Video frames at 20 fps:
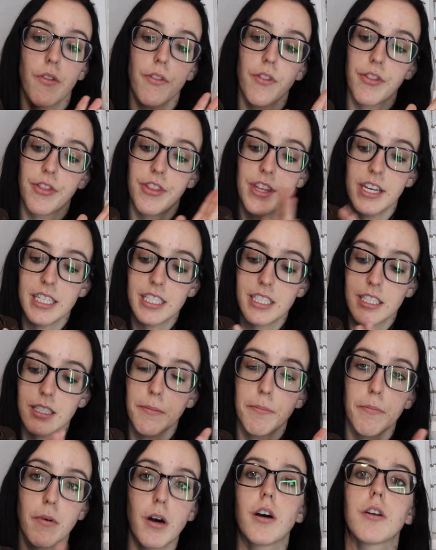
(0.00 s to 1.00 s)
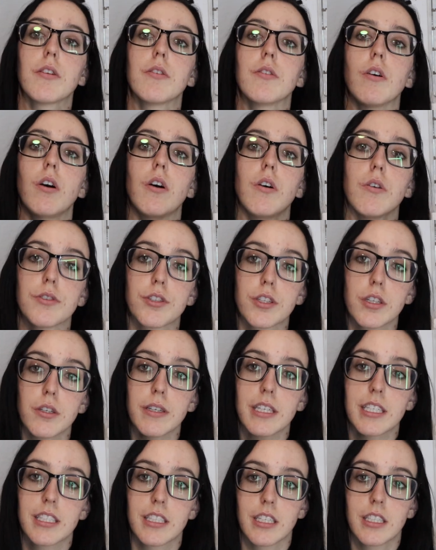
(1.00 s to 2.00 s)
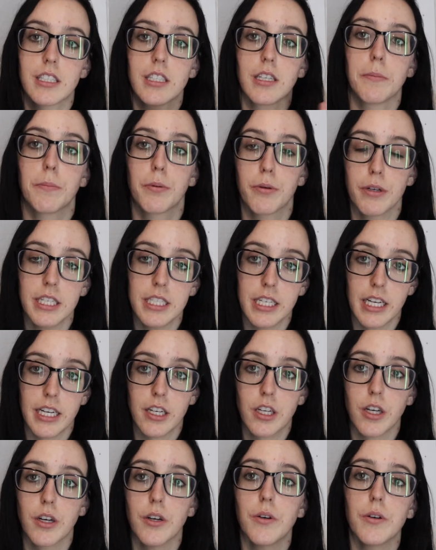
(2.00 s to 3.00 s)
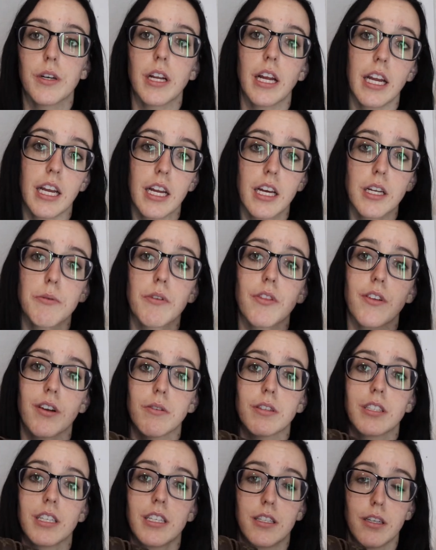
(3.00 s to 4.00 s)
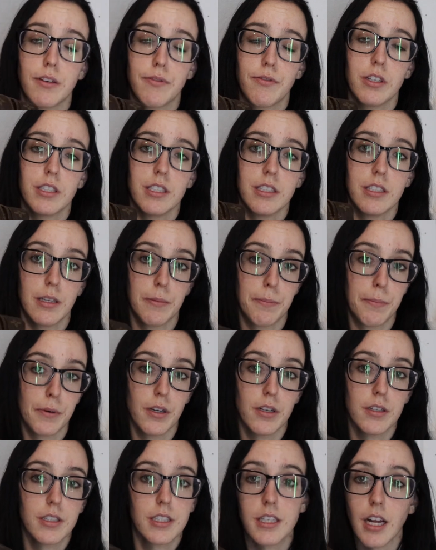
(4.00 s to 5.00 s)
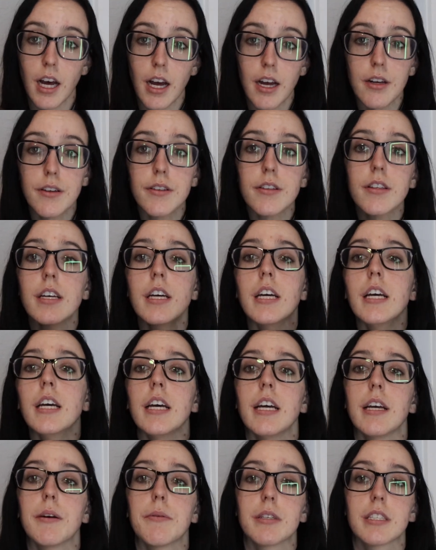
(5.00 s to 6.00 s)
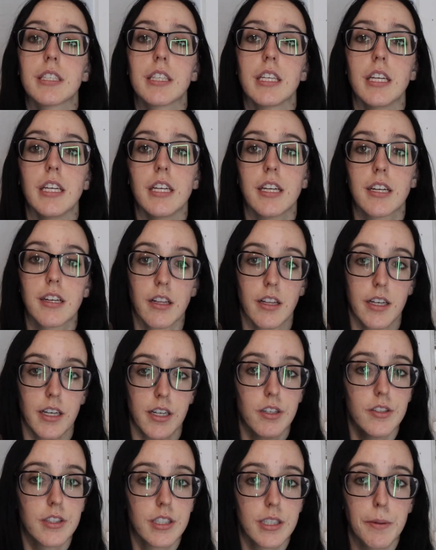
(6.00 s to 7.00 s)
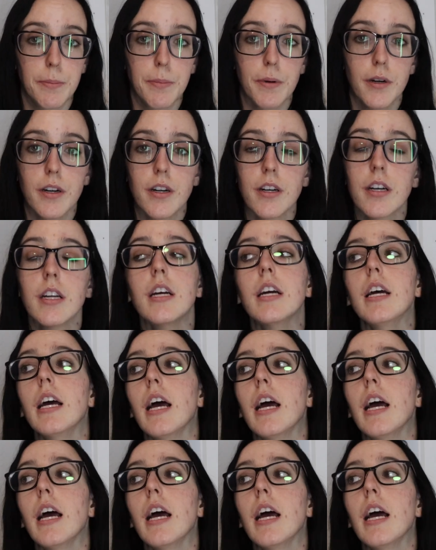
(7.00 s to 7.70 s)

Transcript: this model also existed pre-date code and when there was a different zipper style. It was the eclair zipper.